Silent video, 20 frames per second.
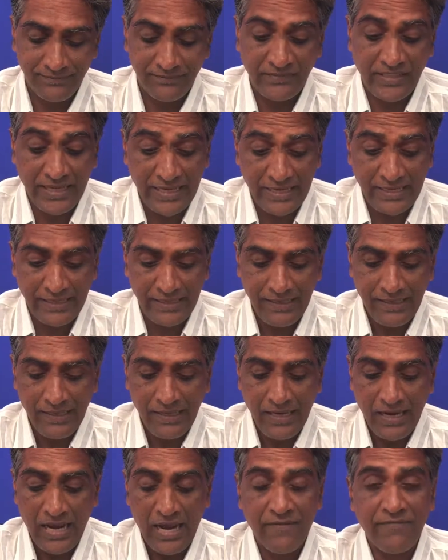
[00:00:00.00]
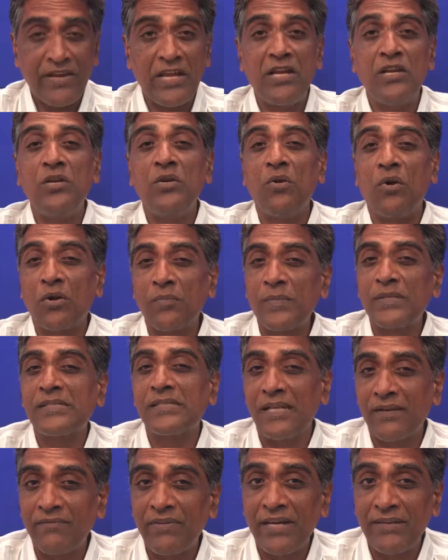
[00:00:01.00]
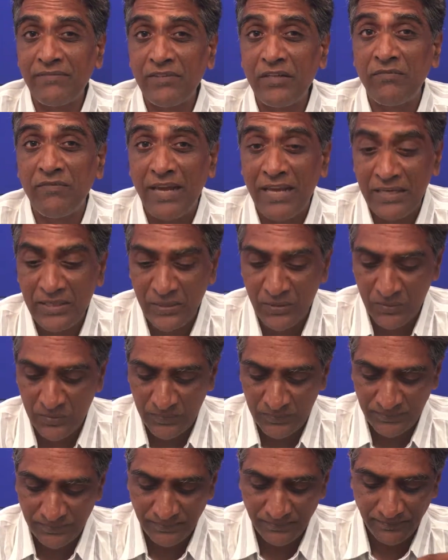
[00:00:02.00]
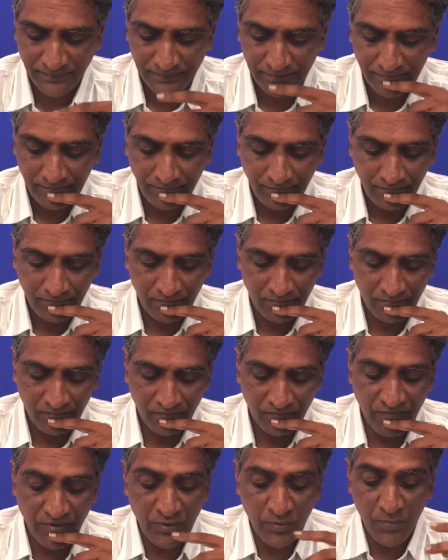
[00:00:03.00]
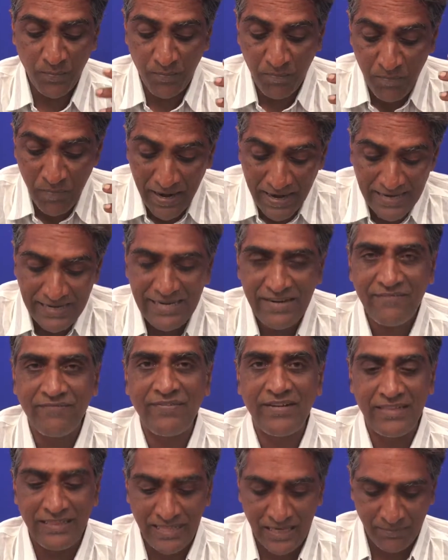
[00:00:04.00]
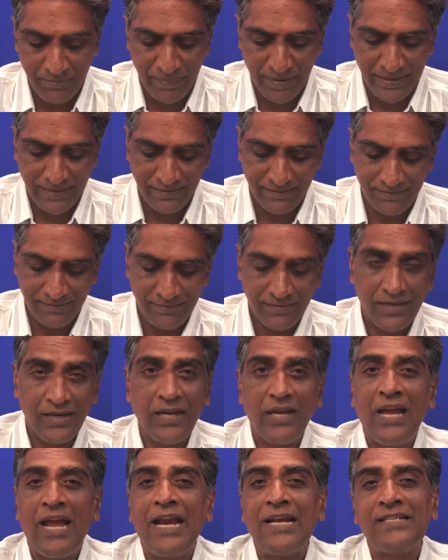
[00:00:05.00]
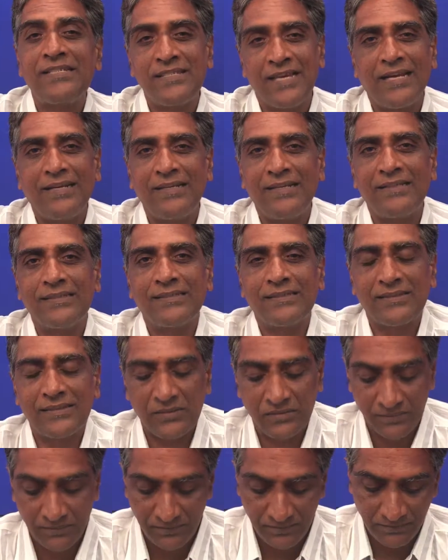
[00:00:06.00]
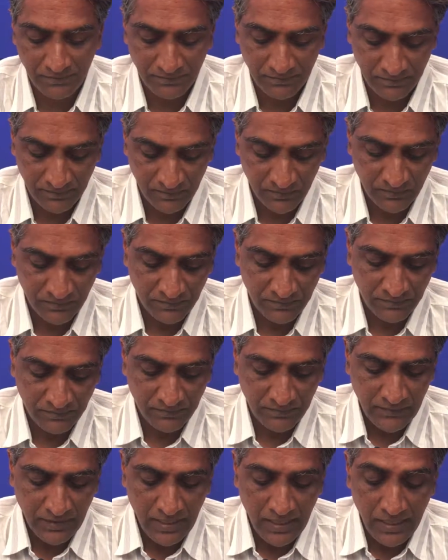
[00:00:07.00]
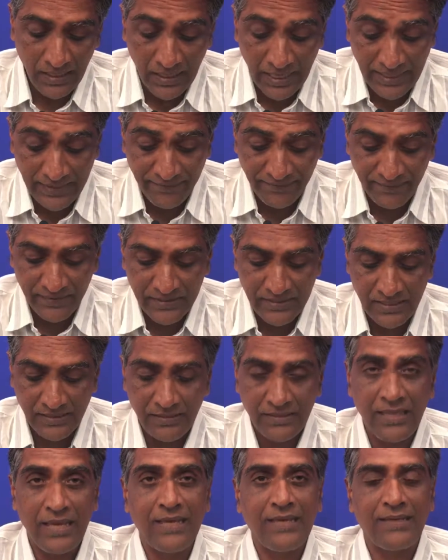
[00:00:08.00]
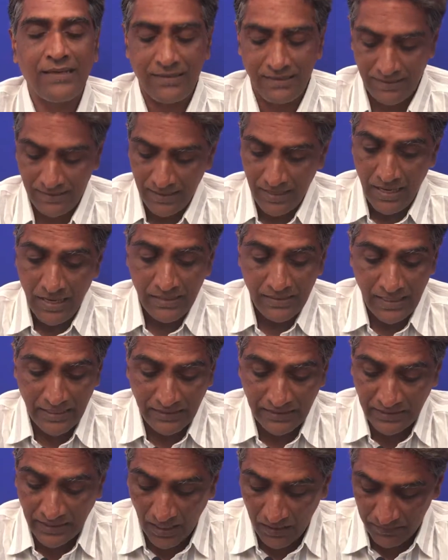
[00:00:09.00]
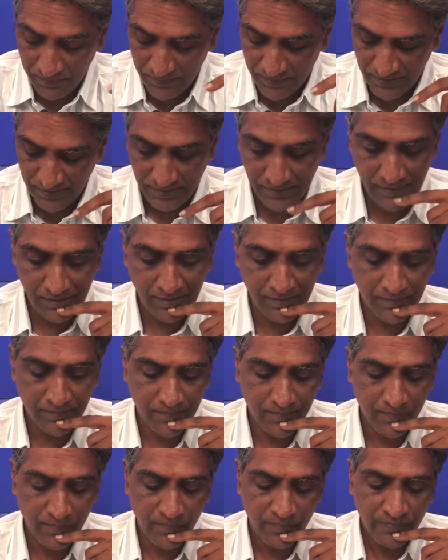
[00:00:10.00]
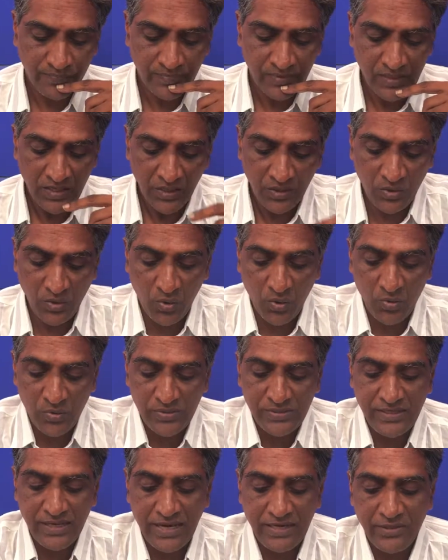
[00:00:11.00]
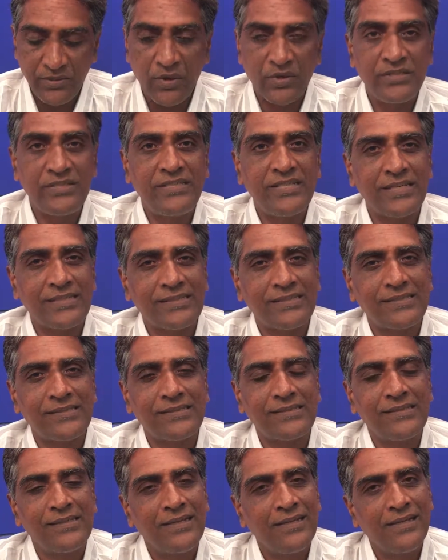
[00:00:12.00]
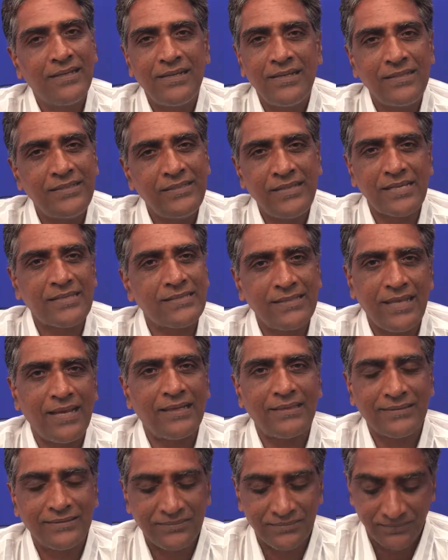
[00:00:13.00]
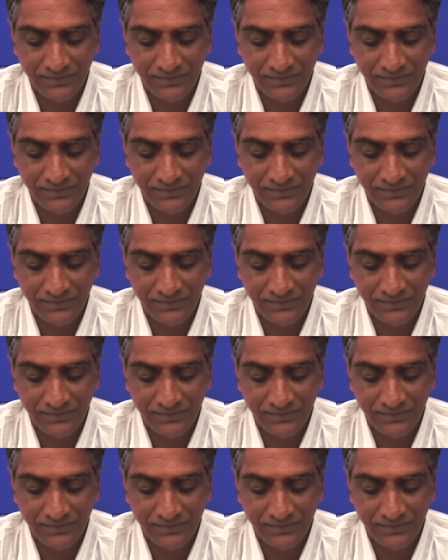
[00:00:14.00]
They have enormous survival value when you plainly feel that pain and sadness. Life is a thing that comes, goes, and you are just that.